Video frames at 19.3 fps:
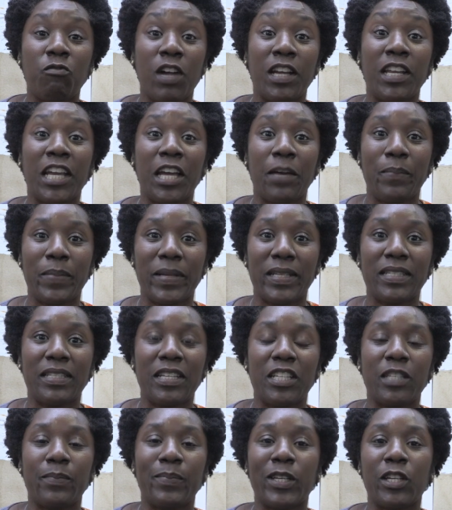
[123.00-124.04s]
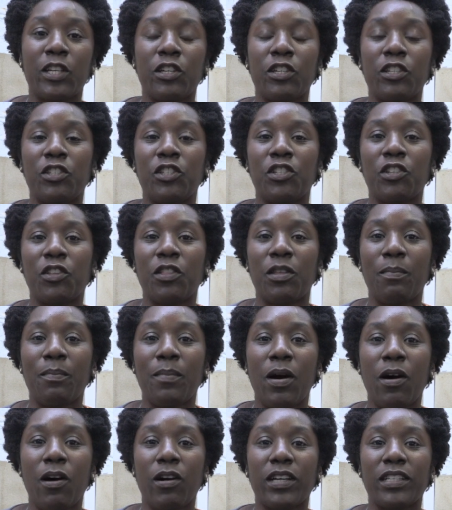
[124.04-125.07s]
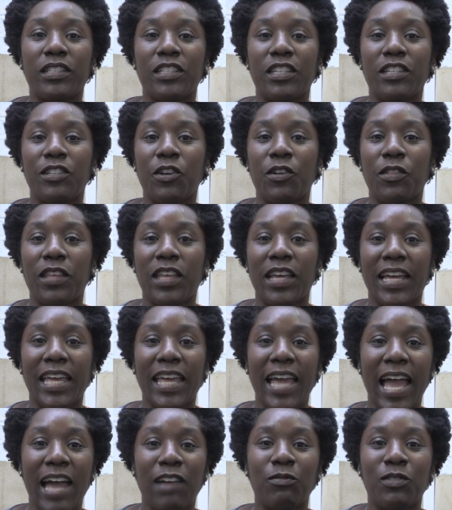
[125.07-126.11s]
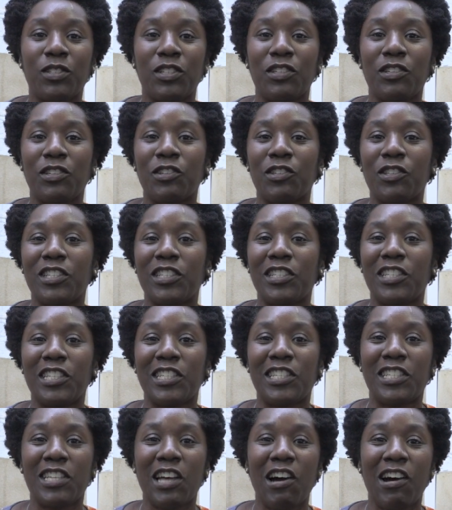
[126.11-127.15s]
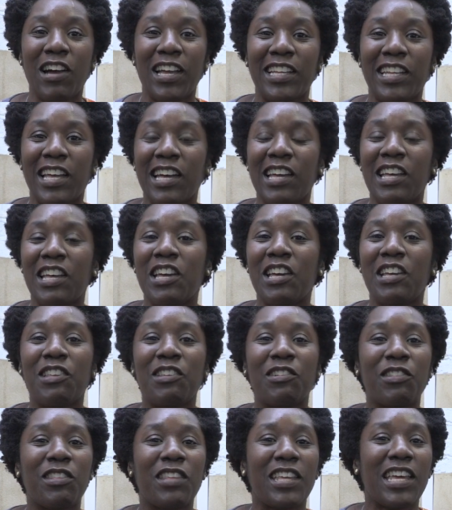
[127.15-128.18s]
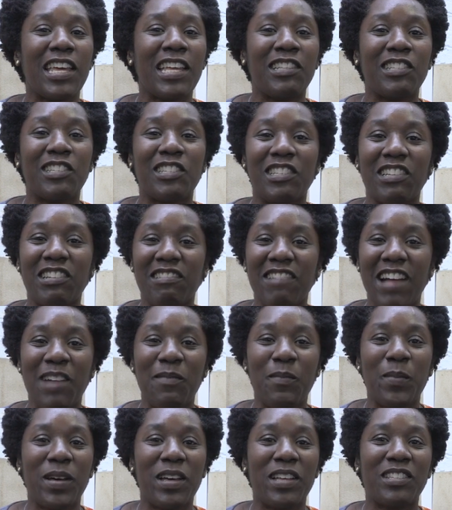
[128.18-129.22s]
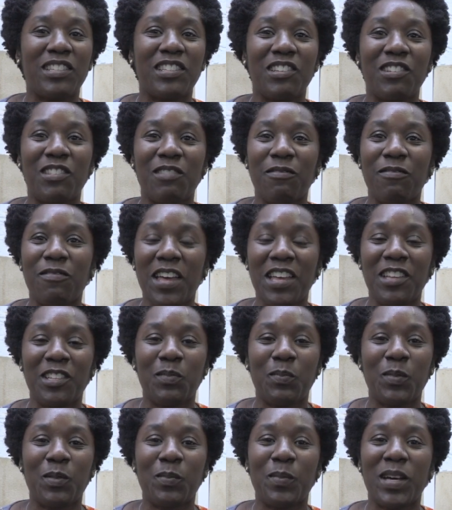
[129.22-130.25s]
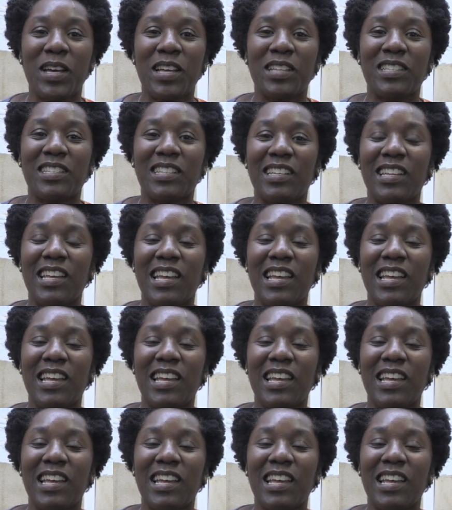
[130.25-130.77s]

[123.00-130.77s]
running a business because you're the marketing you're the accountant you're the designer you're the Instagram person you're the Facebook person